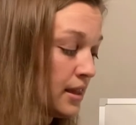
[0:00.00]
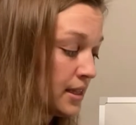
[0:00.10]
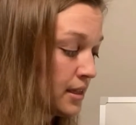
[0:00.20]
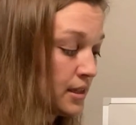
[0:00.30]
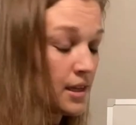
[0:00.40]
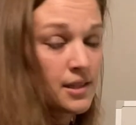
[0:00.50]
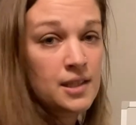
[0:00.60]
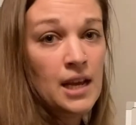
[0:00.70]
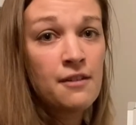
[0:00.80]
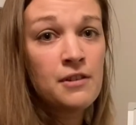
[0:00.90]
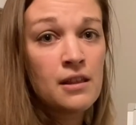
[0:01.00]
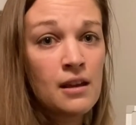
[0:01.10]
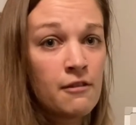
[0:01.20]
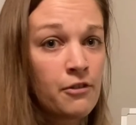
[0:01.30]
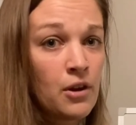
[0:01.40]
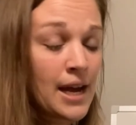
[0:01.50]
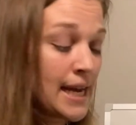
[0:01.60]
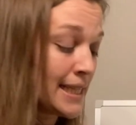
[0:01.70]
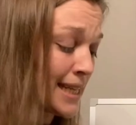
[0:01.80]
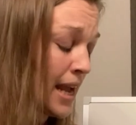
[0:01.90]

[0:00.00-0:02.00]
This is a safety thing for you guys.